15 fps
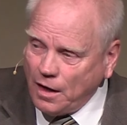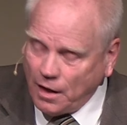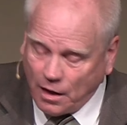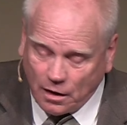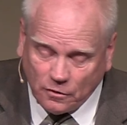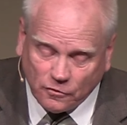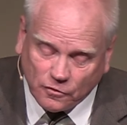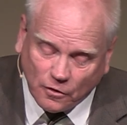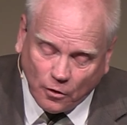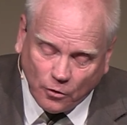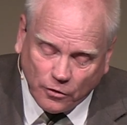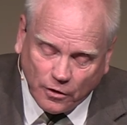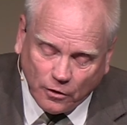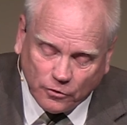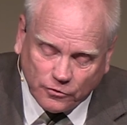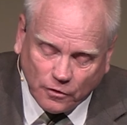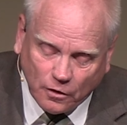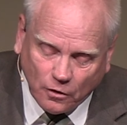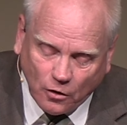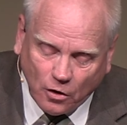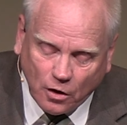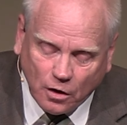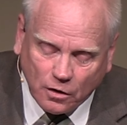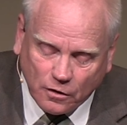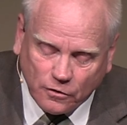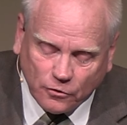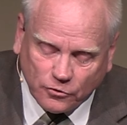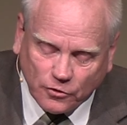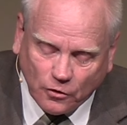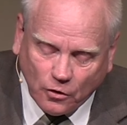And so there's a long,
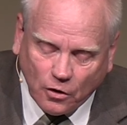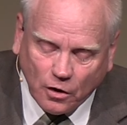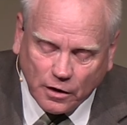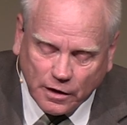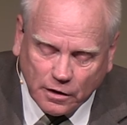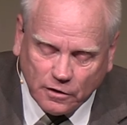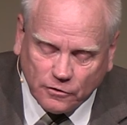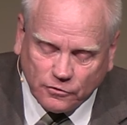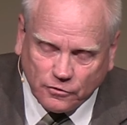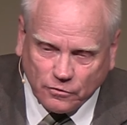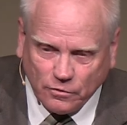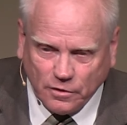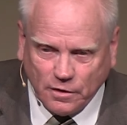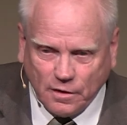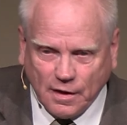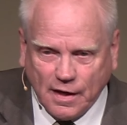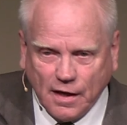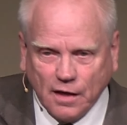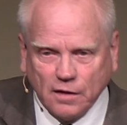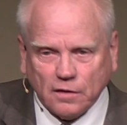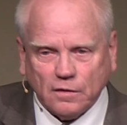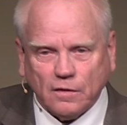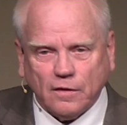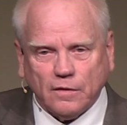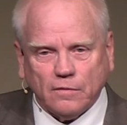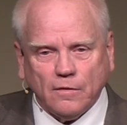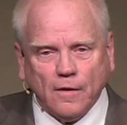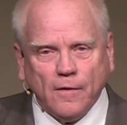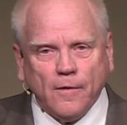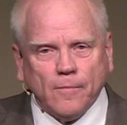there's a long history of that. And,
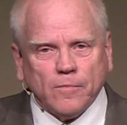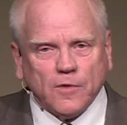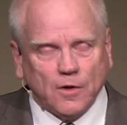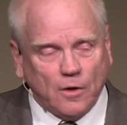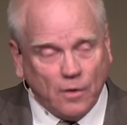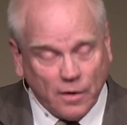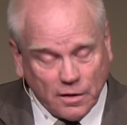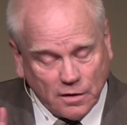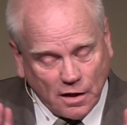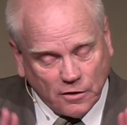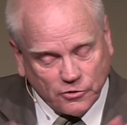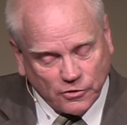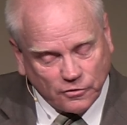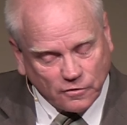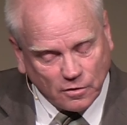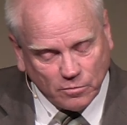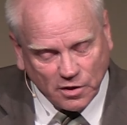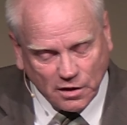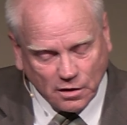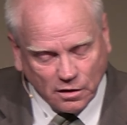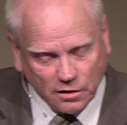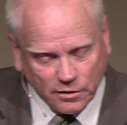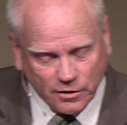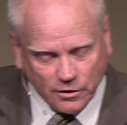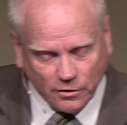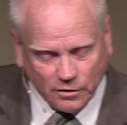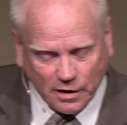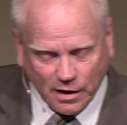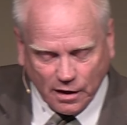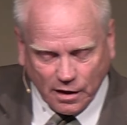the, you know, and, and just to be
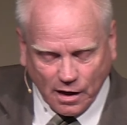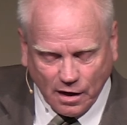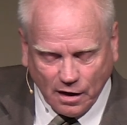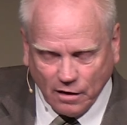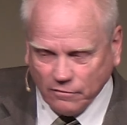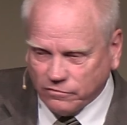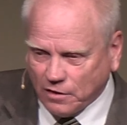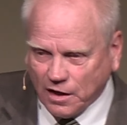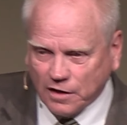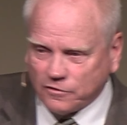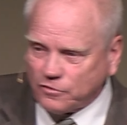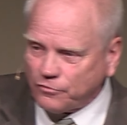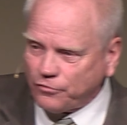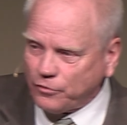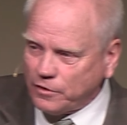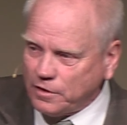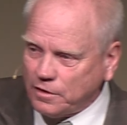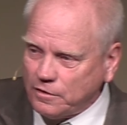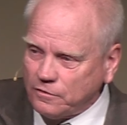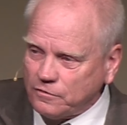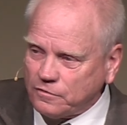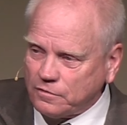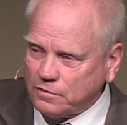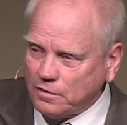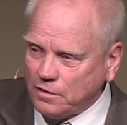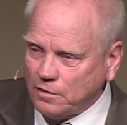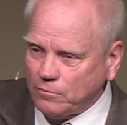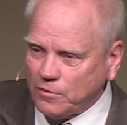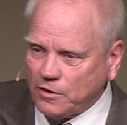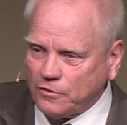clear, I have lots of friends
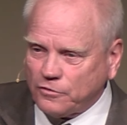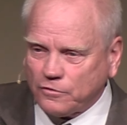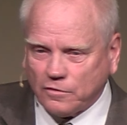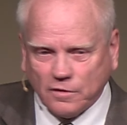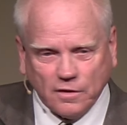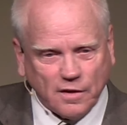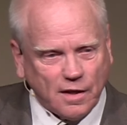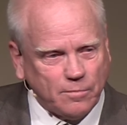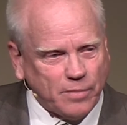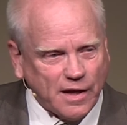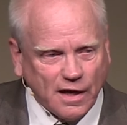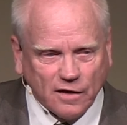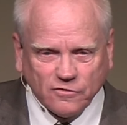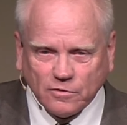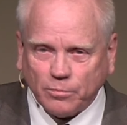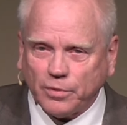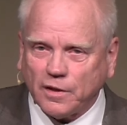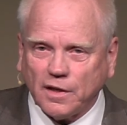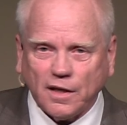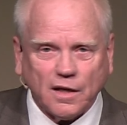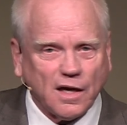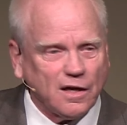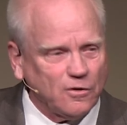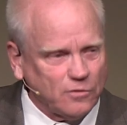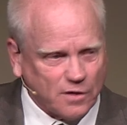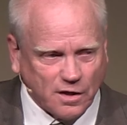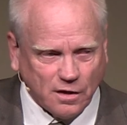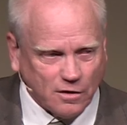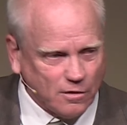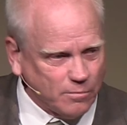in ministry. They pass a plate. I don't
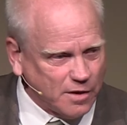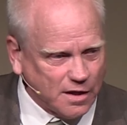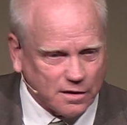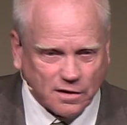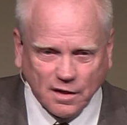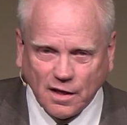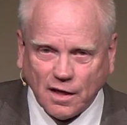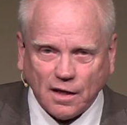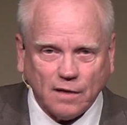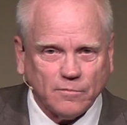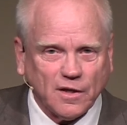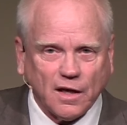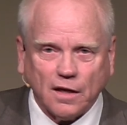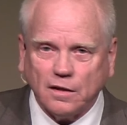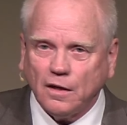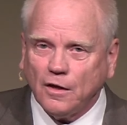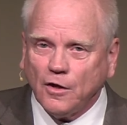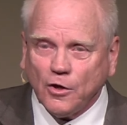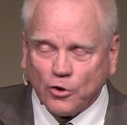care about that. I'm not